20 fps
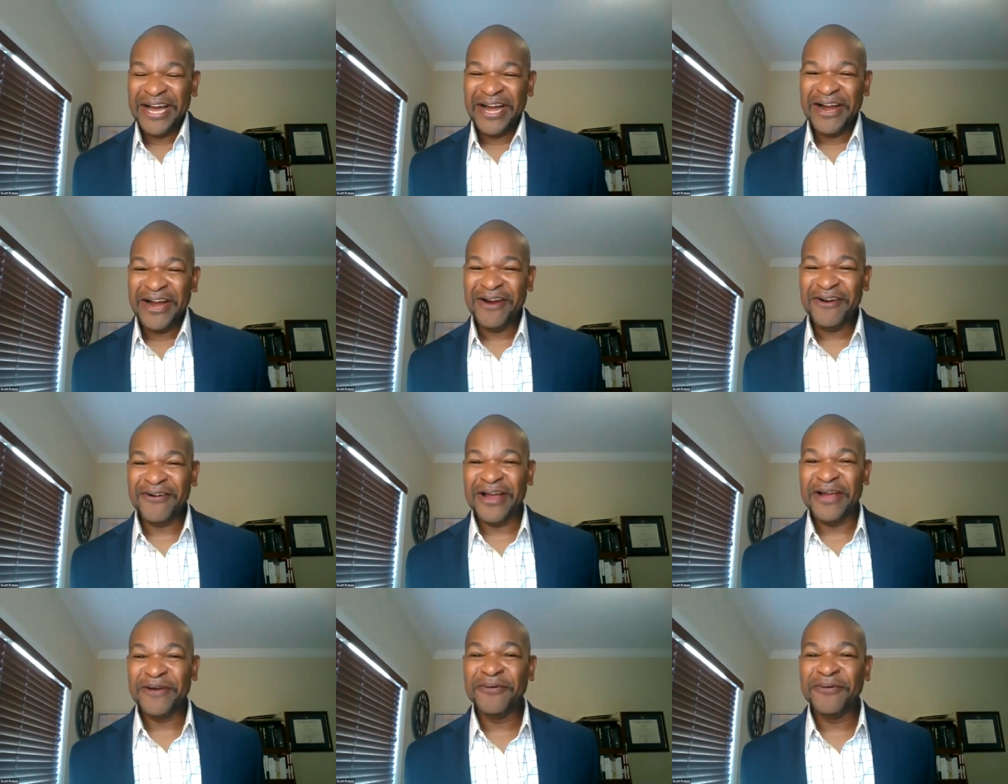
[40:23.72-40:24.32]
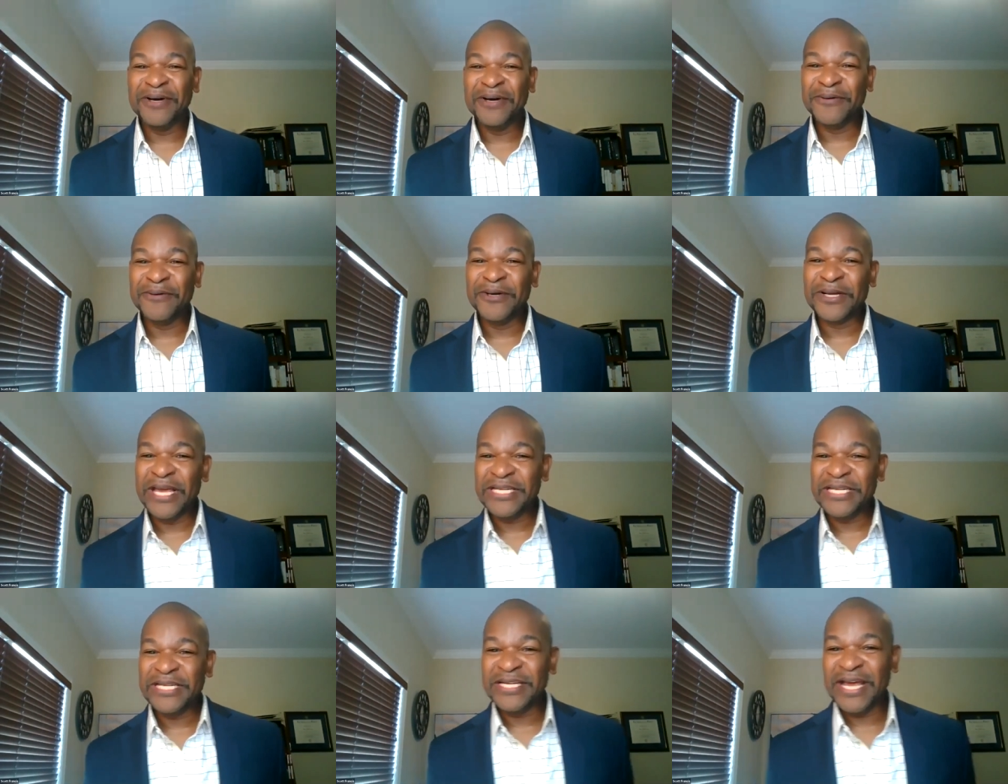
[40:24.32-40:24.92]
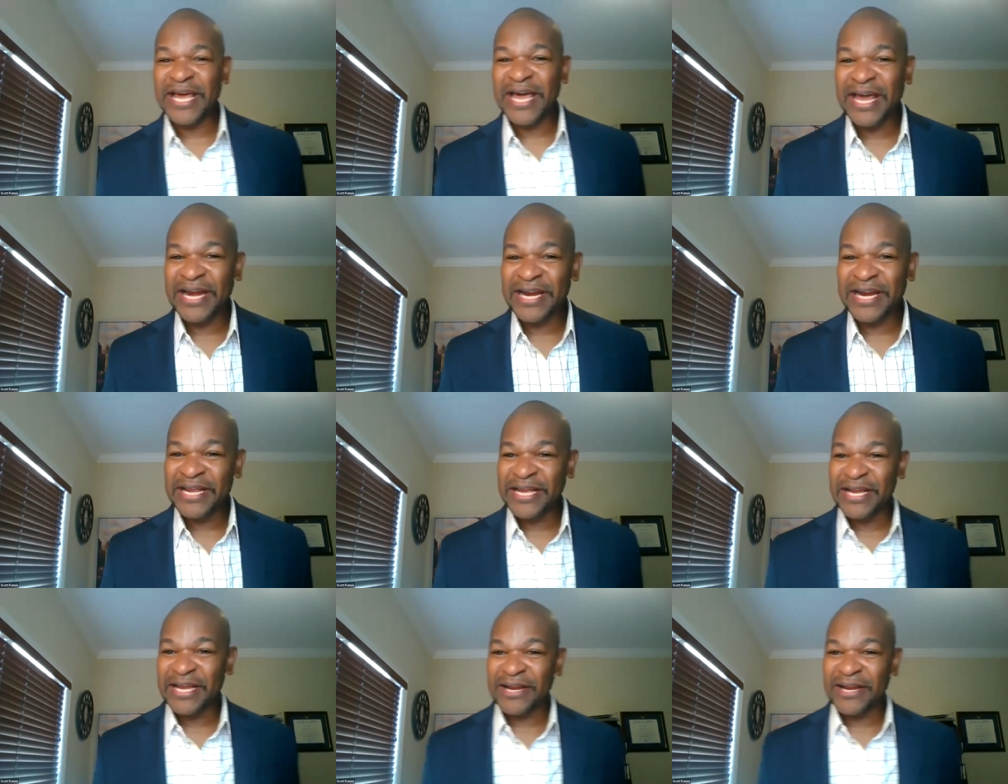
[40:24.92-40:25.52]
All right. Well, we'll get you out of
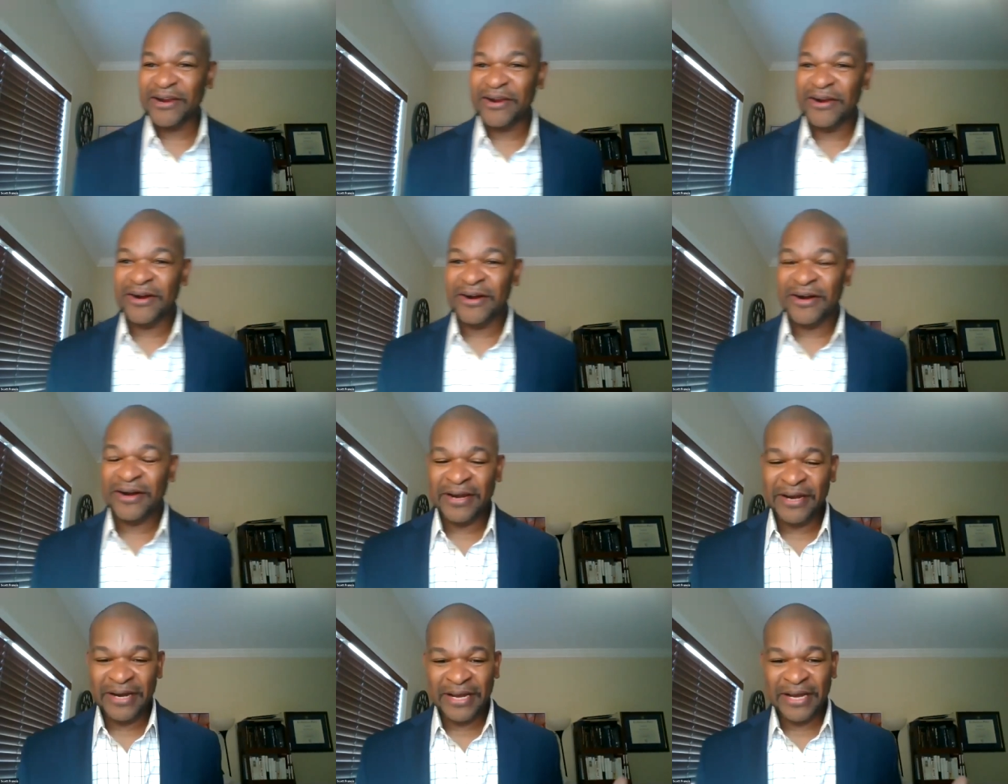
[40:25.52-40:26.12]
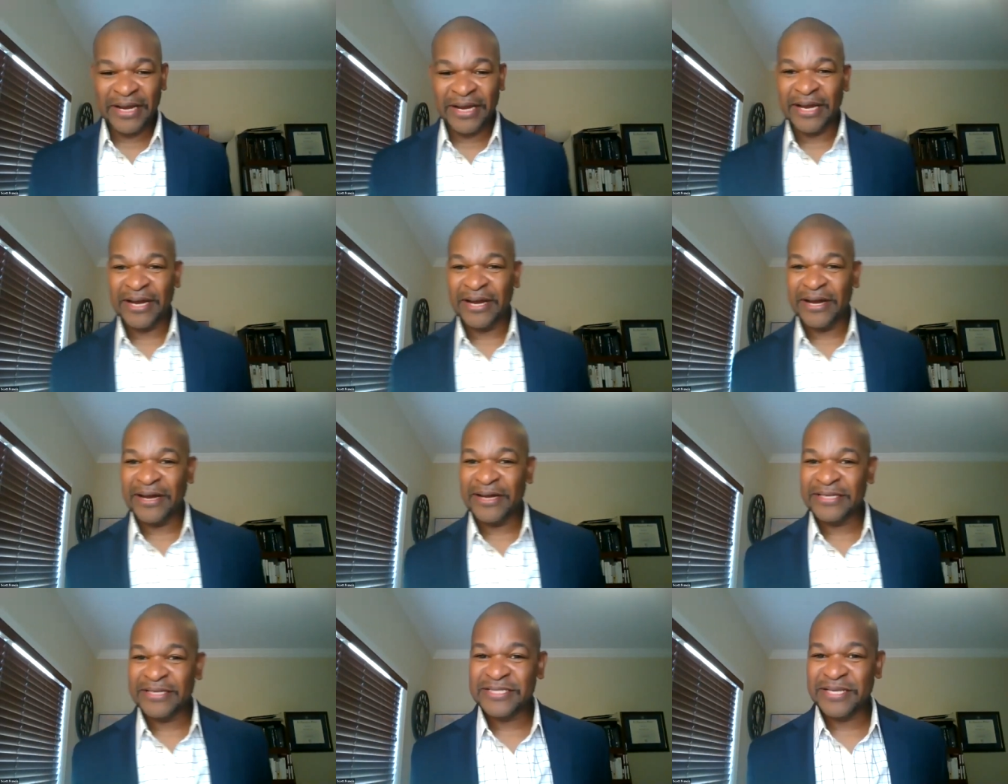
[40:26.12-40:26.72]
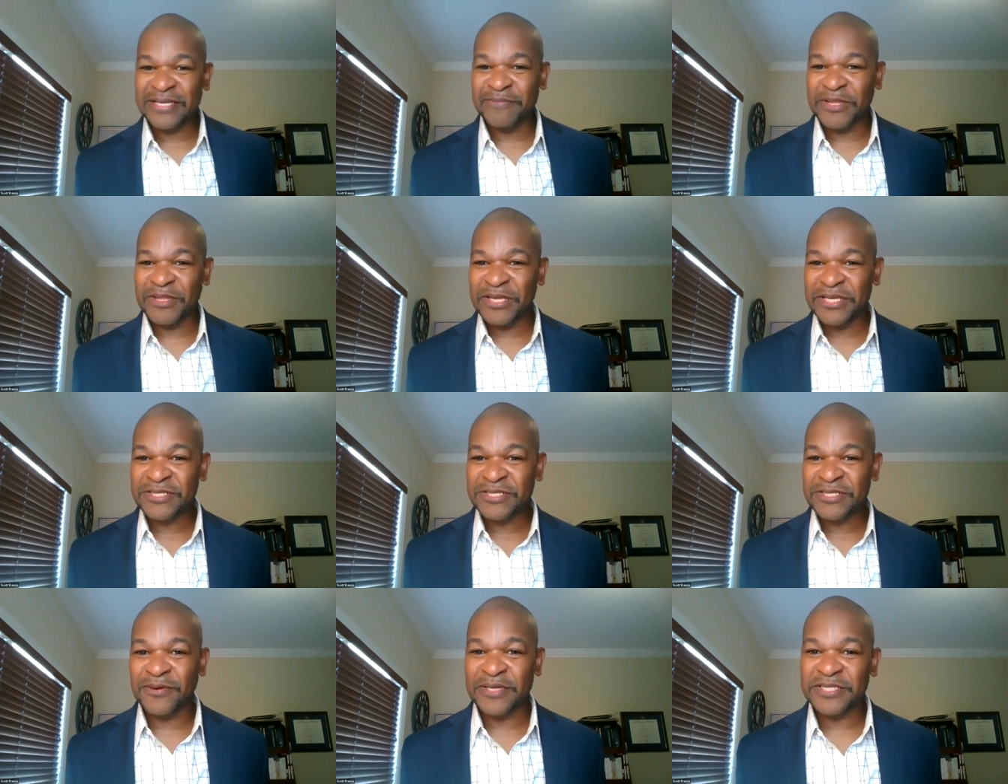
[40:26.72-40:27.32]
here on uh, on some of
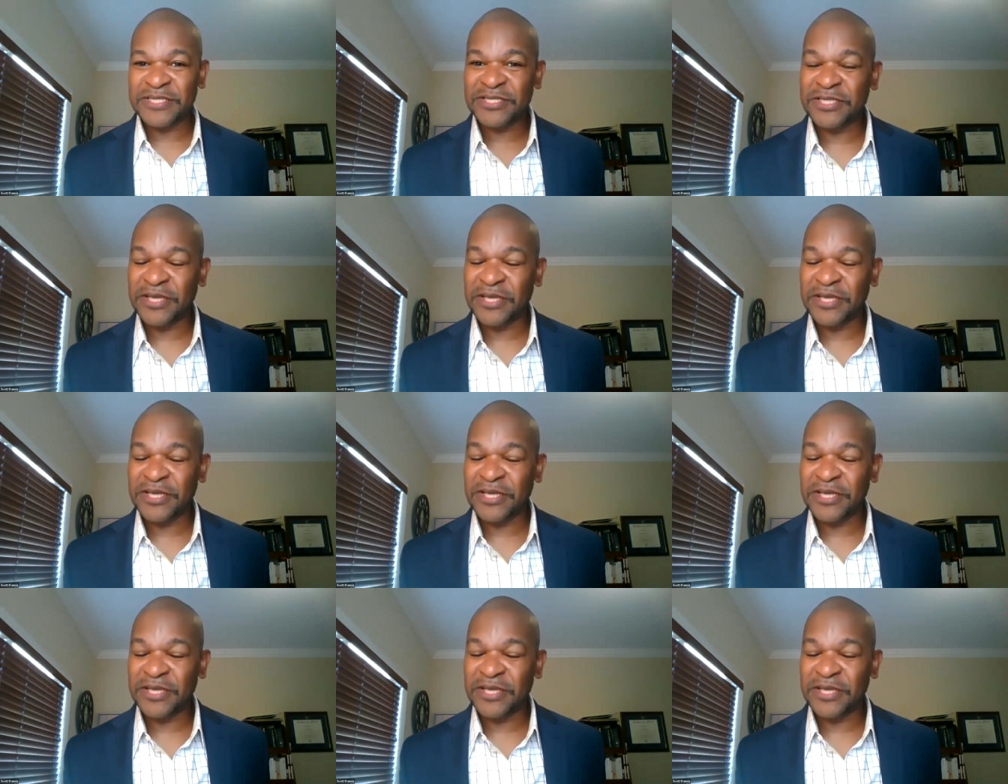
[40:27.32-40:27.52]
these questions.